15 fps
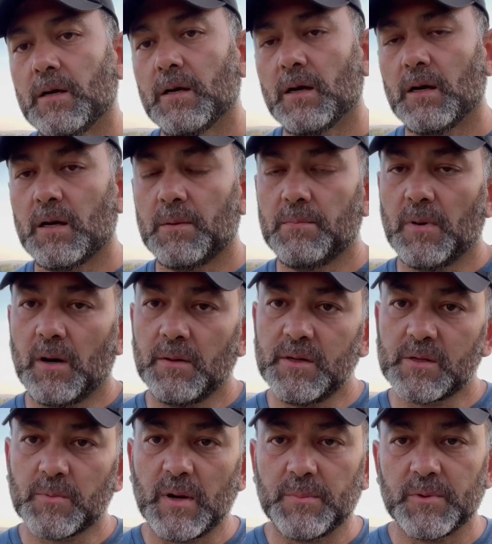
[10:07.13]
All these
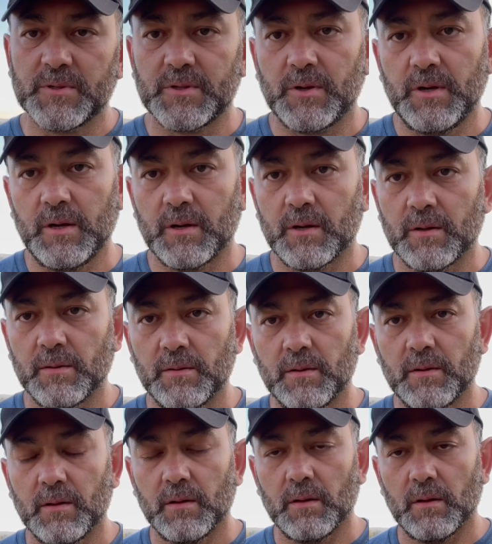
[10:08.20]
properties are here
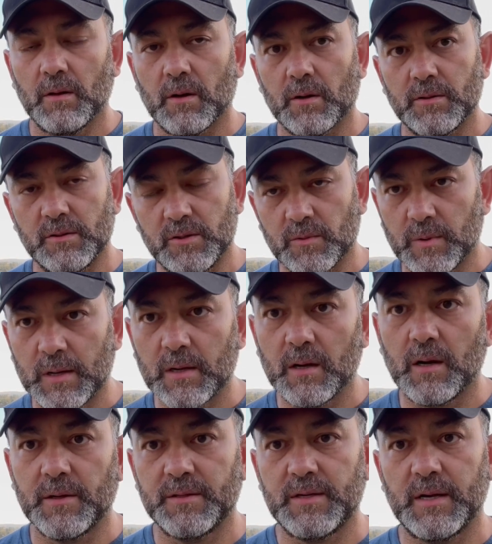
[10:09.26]
are direct
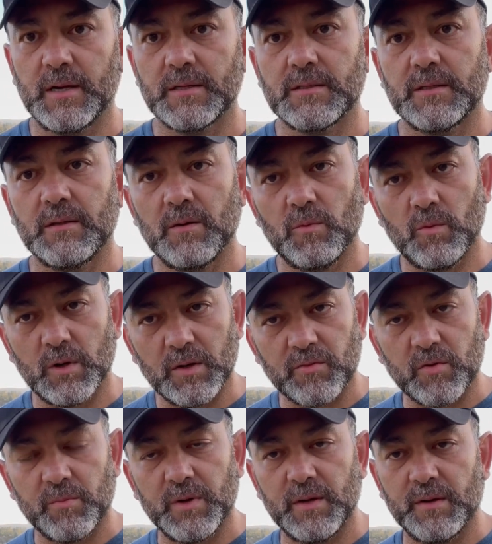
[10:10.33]
contacts. One of
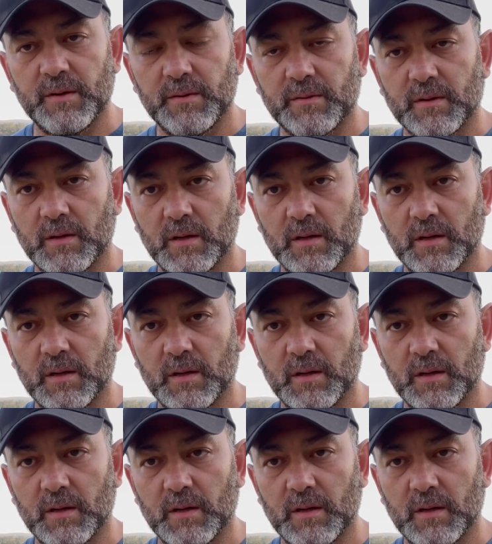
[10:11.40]
them is